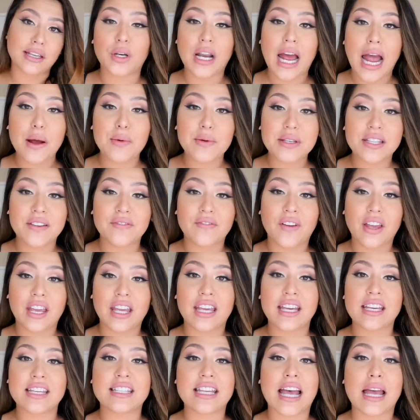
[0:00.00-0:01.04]
When I was in
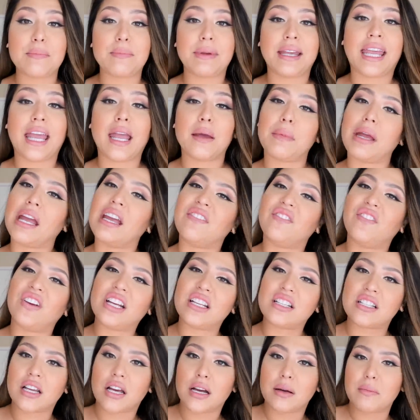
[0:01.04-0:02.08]
Vegas, I became a
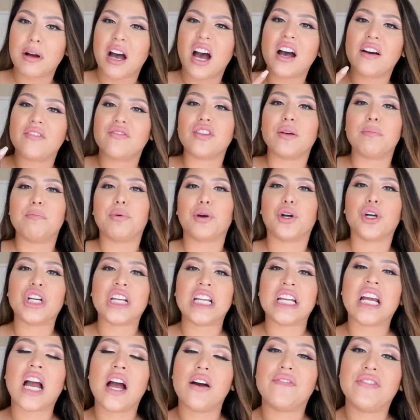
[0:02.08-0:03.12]
victim of the
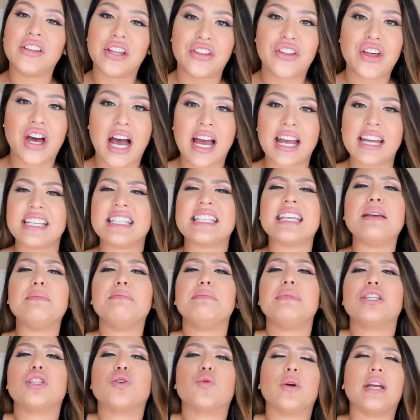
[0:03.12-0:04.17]
burning of the thighs in
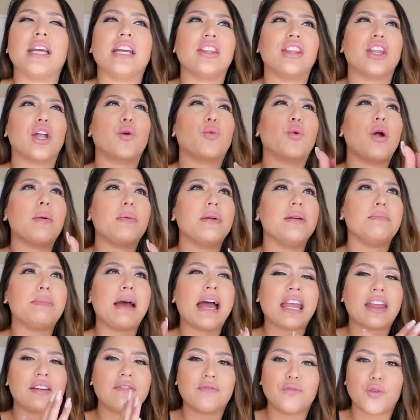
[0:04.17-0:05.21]
between. They're rubbing
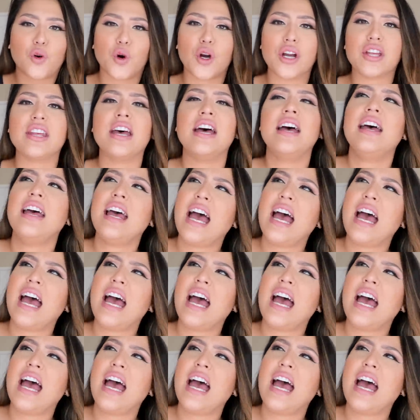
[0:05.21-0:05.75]
back and forth.